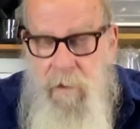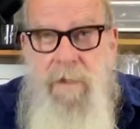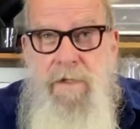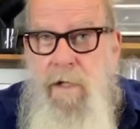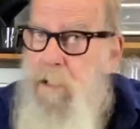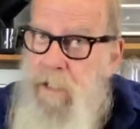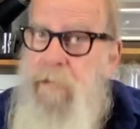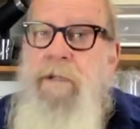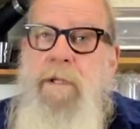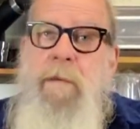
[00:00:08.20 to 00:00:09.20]
that's not
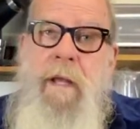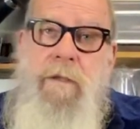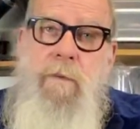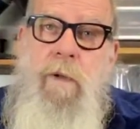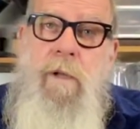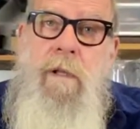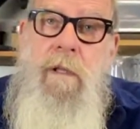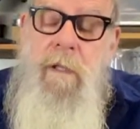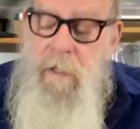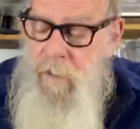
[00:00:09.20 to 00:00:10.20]
covered in the manual,
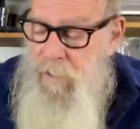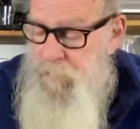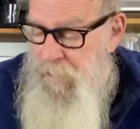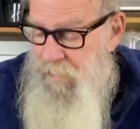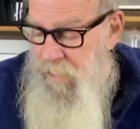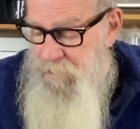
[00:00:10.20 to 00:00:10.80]
uh, but I